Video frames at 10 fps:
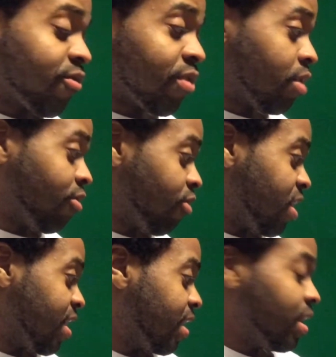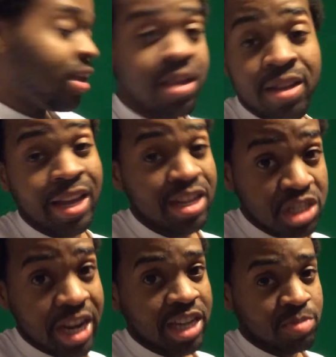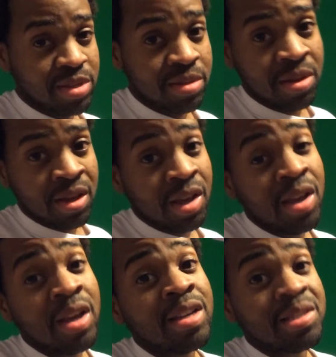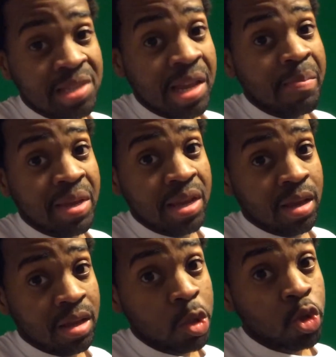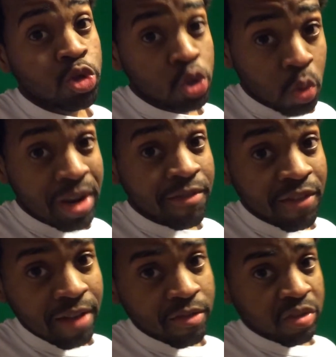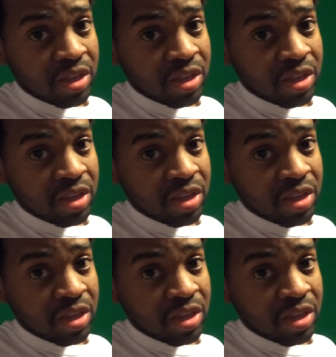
A friend named Jasmine sent me 25 of